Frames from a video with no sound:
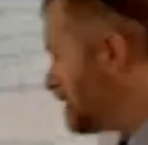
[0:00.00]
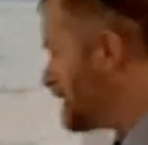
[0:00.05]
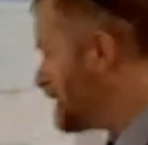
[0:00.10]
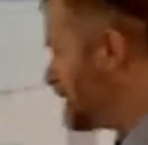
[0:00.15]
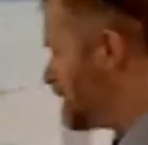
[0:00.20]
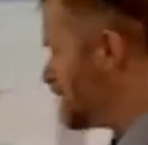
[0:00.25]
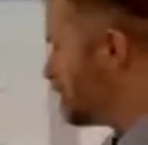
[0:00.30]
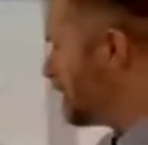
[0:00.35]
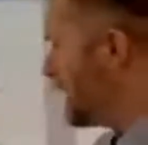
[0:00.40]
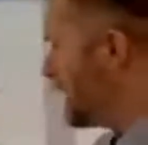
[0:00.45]

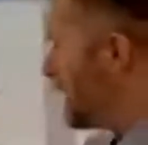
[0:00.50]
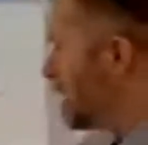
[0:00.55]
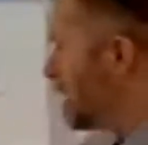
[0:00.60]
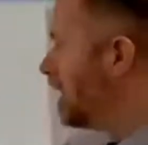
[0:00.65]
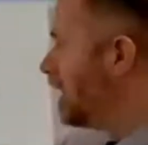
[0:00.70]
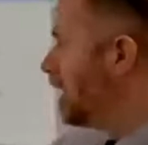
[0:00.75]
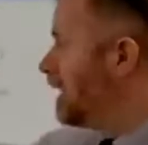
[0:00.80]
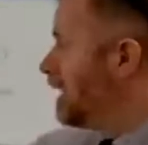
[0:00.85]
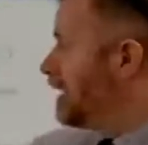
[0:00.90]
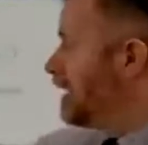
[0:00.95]
about
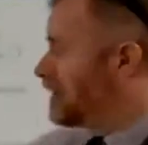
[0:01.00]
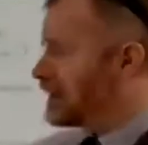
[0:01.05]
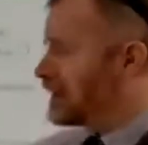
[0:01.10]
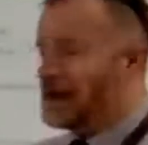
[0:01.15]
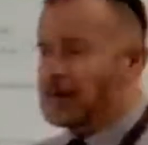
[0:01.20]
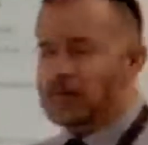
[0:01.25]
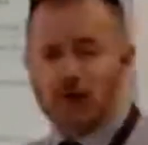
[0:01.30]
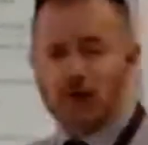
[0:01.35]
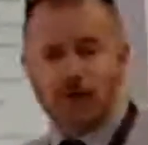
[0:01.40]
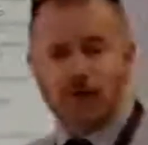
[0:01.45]
the
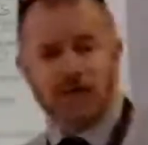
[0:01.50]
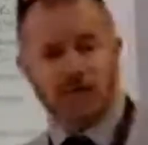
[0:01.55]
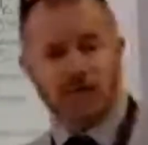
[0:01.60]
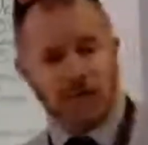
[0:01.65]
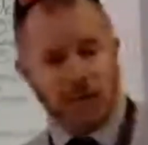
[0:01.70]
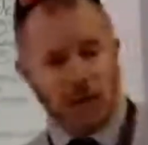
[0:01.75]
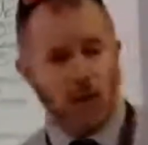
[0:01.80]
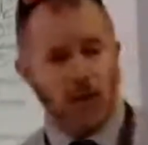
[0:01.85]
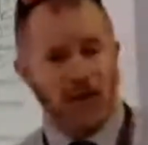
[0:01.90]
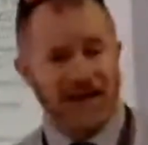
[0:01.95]
number of
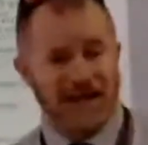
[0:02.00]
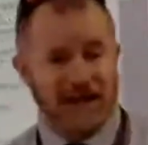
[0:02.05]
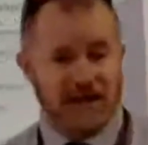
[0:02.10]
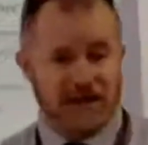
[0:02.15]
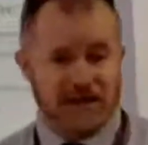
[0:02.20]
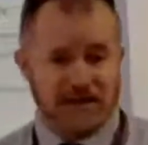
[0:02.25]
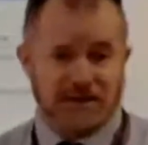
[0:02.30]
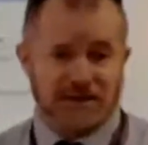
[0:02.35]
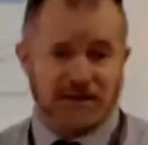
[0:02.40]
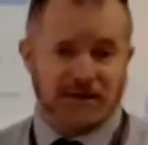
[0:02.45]

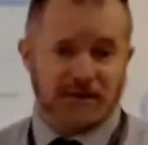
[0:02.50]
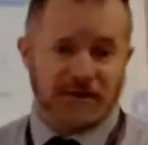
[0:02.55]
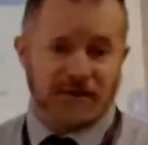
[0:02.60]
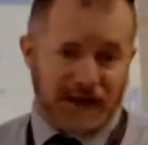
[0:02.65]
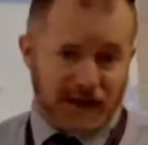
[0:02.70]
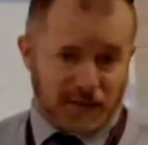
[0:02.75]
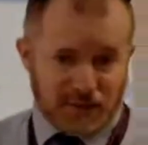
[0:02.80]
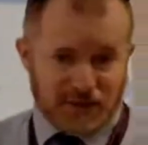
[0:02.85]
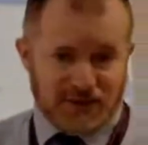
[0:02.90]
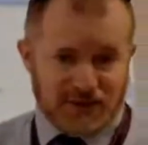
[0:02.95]
employees that a
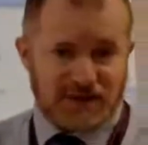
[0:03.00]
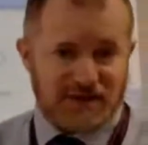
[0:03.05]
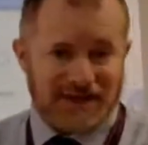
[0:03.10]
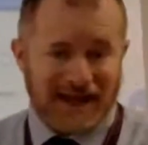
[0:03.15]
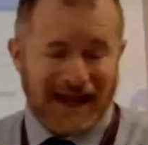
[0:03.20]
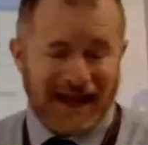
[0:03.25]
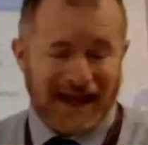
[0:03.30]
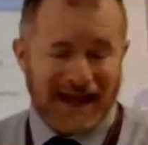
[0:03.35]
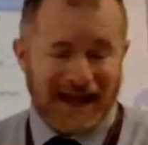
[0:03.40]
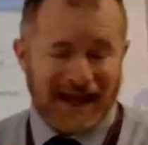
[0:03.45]
business
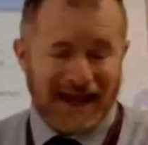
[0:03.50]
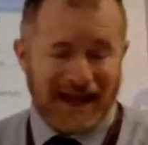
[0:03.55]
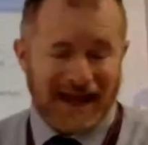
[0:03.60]
has,